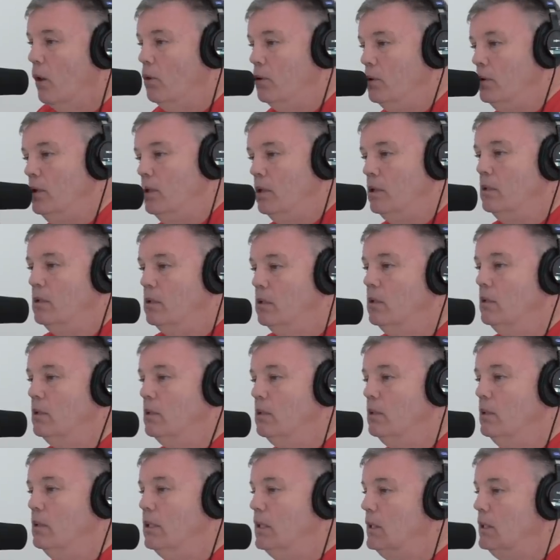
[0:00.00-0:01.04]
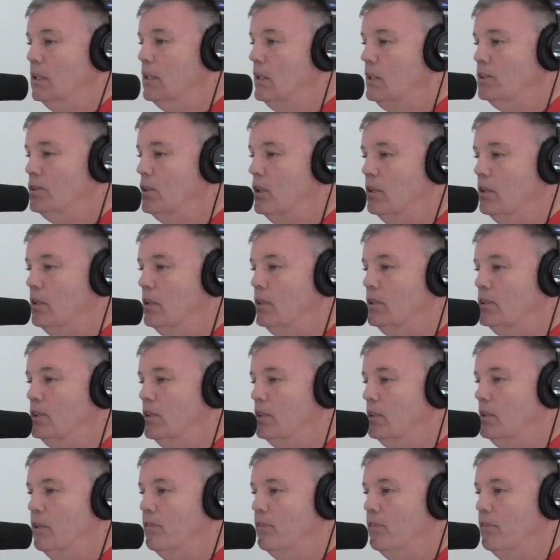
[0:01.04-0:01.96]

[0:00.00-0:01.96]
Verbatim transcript: mode. It's a it's